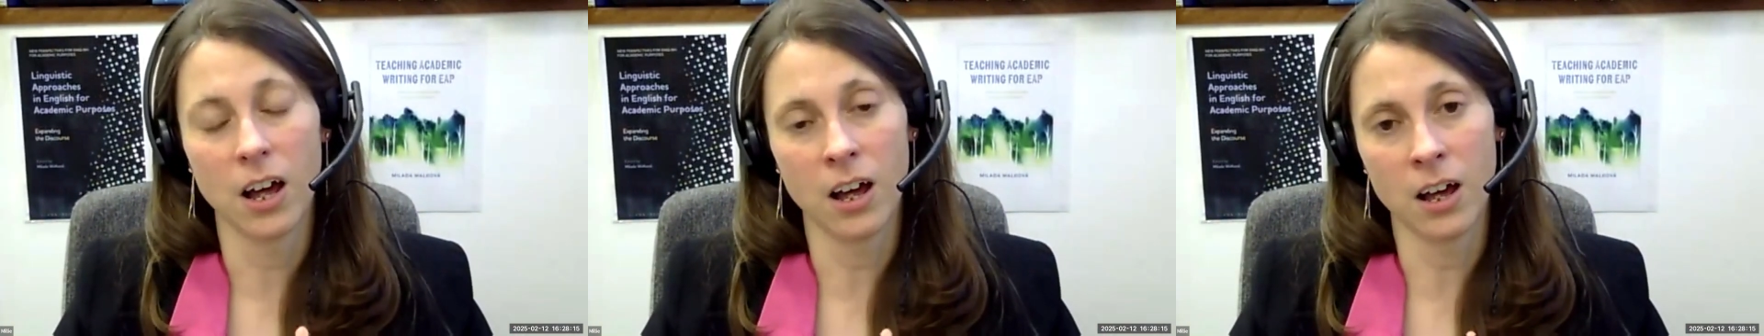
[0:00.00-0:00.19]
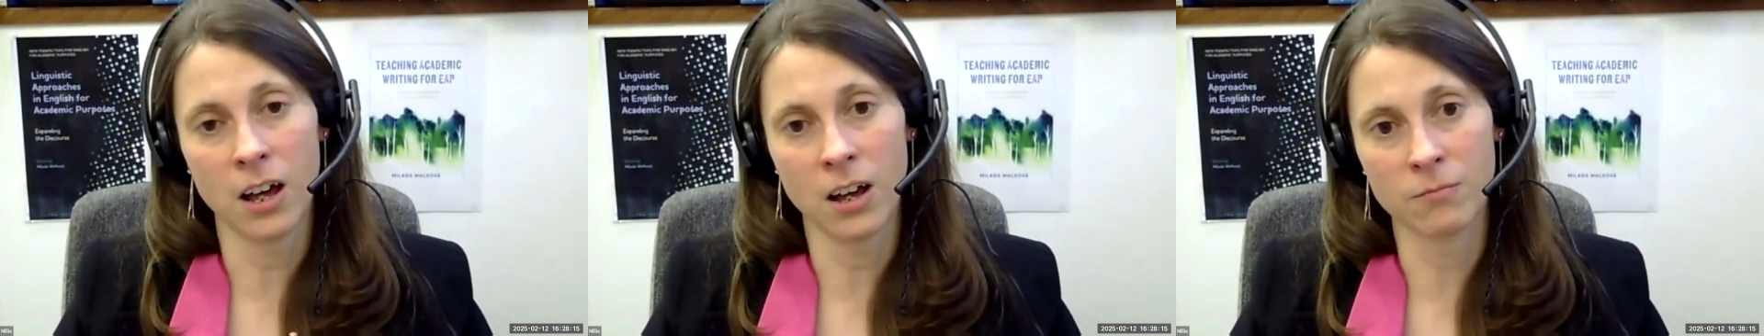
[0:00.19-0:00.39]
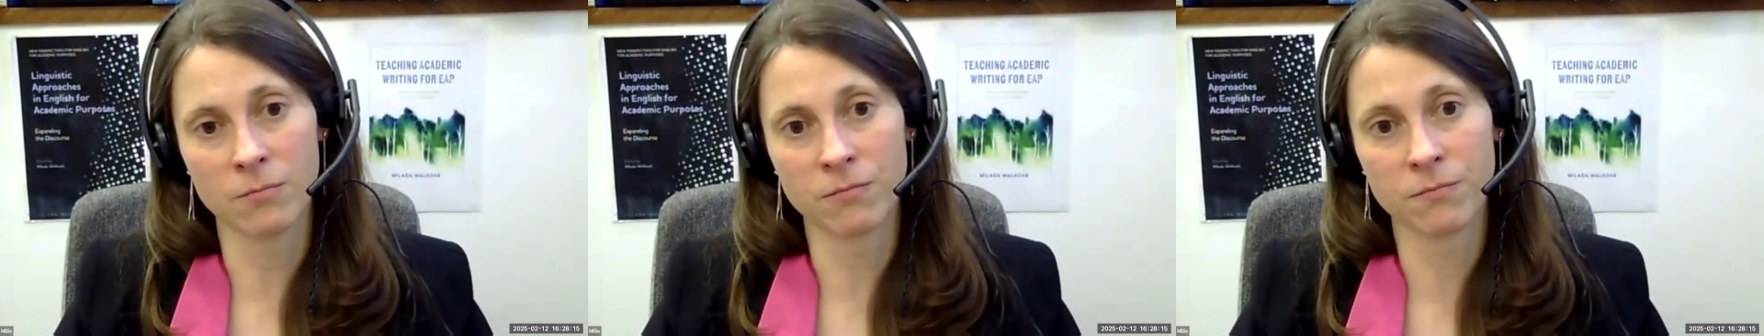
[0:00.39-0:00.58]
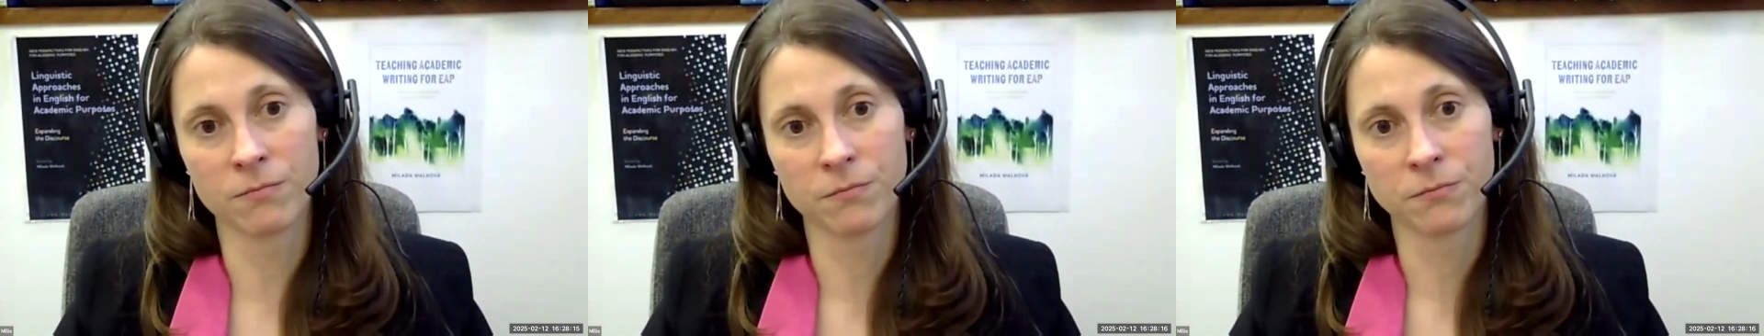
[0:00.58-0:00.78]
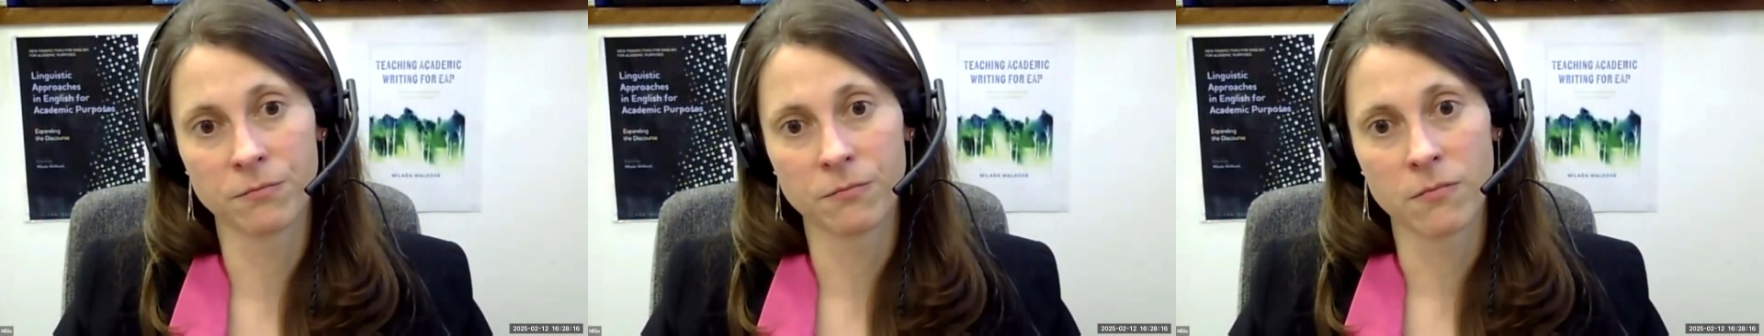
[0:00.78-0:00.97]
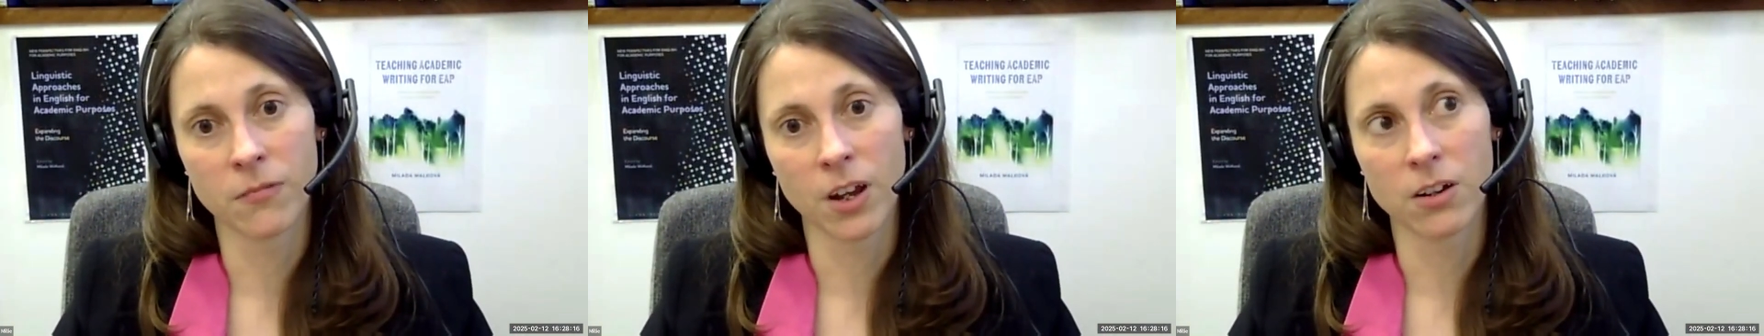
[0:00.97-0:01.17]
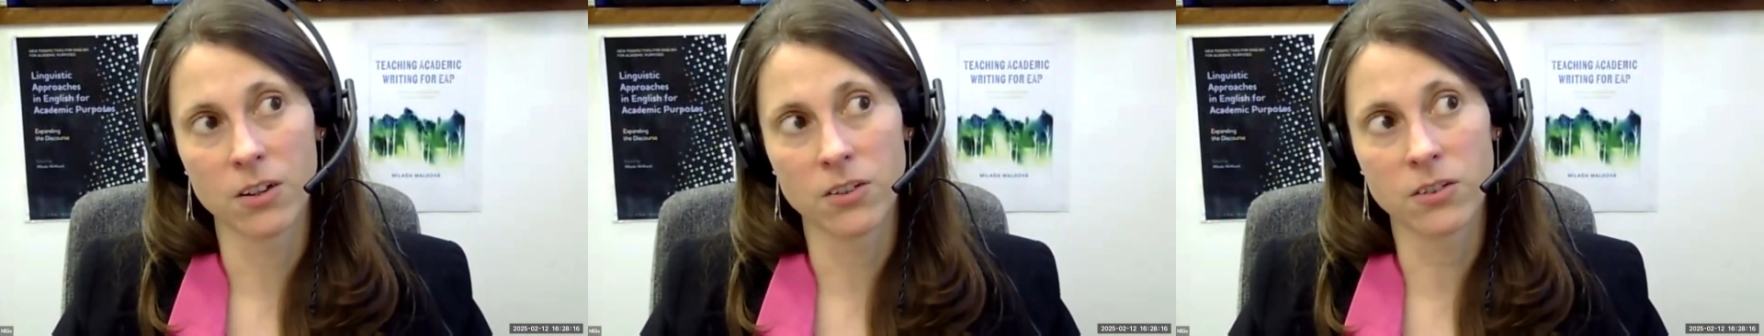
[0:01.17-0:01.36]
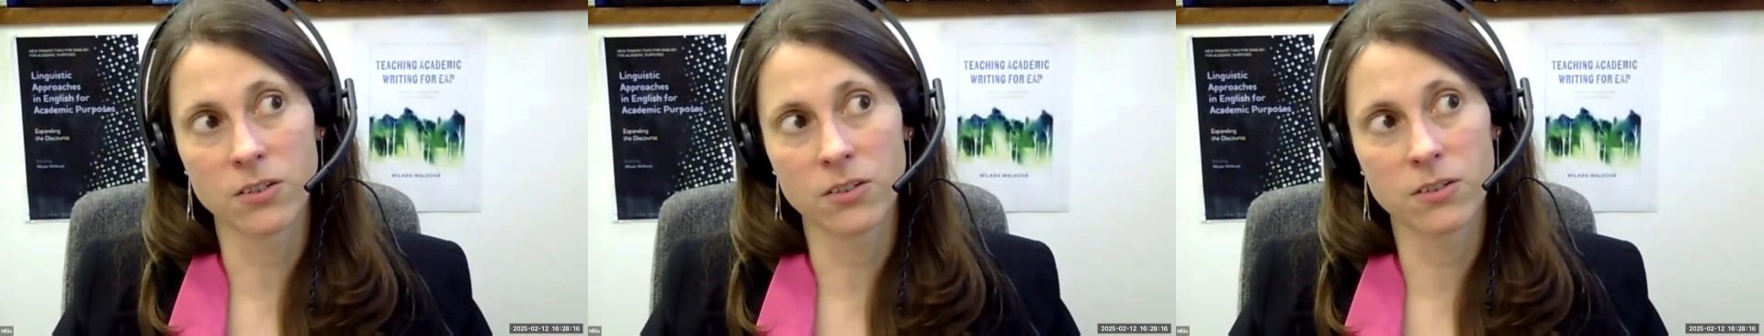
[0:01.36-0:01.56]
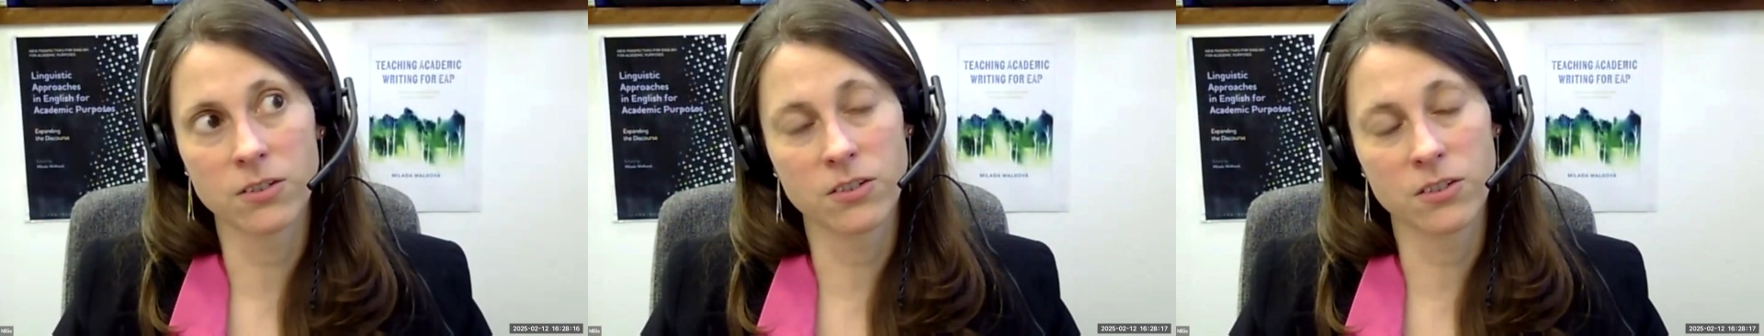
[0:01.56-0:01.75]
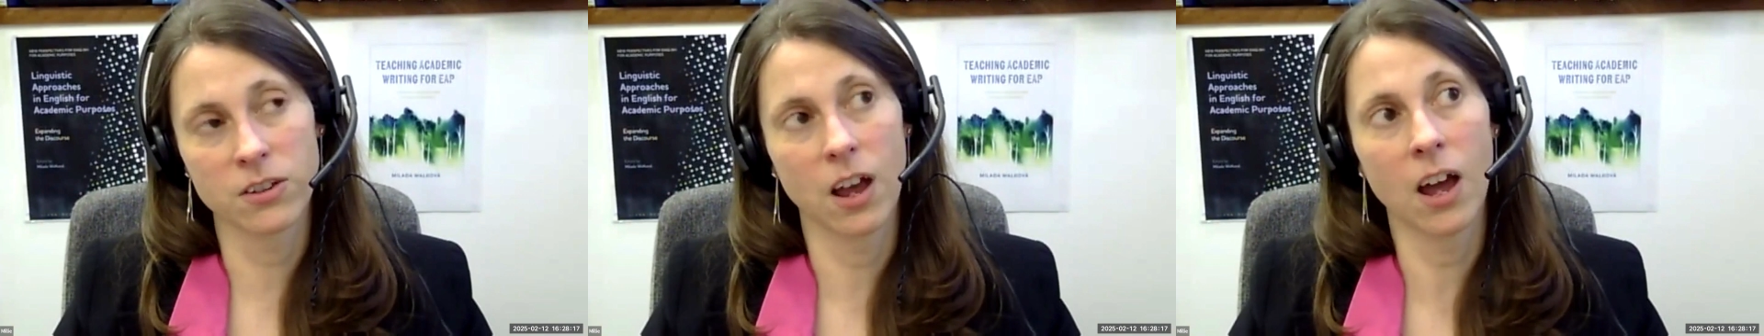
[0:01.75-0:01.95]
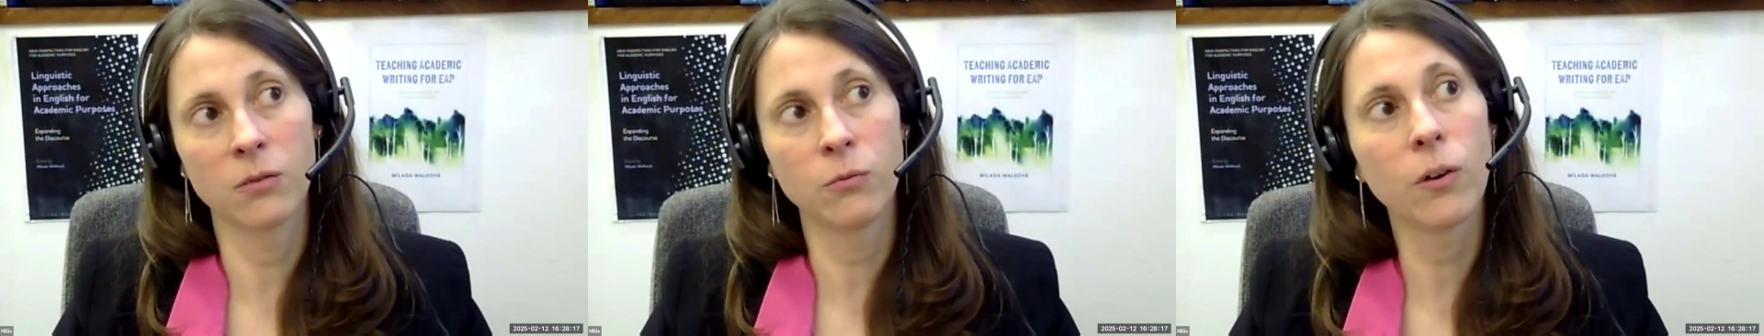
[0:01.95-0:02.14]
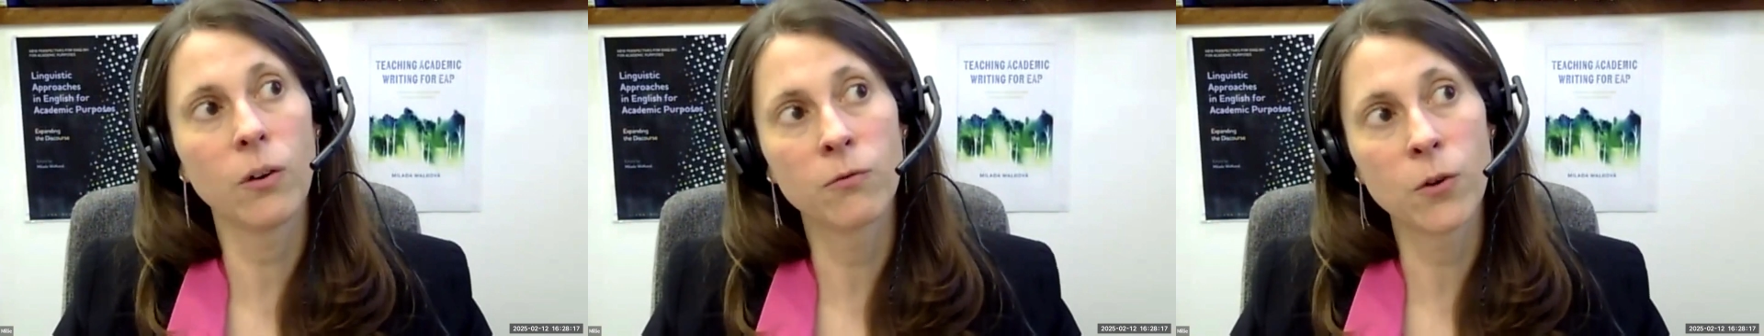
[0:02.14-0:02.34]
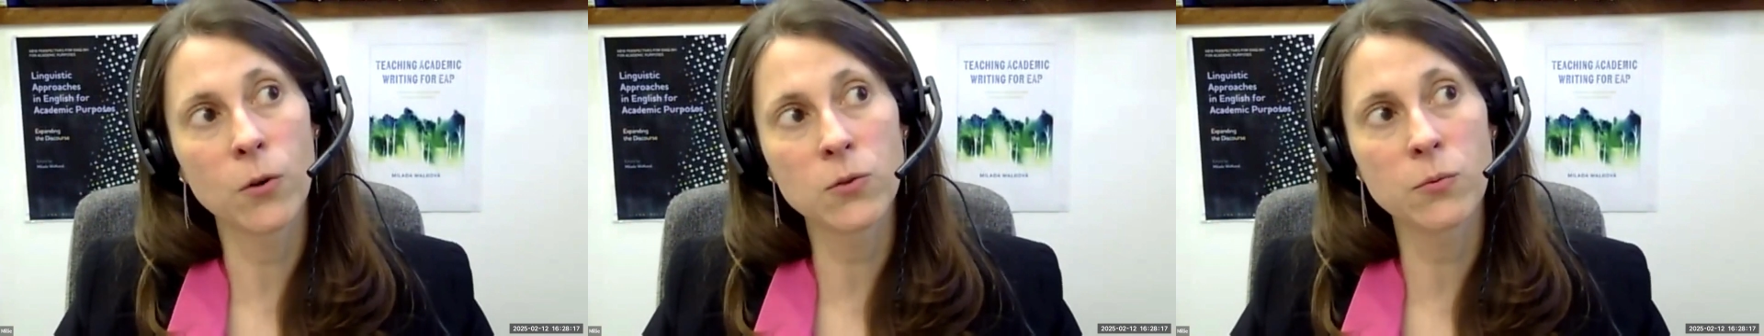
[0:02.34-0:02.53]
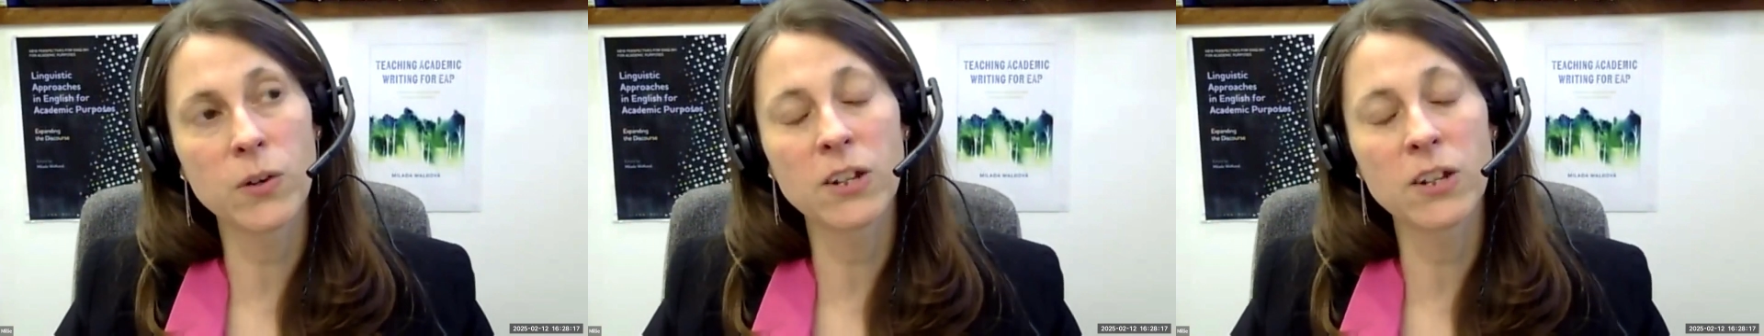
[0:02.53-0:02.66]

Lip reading: And of course,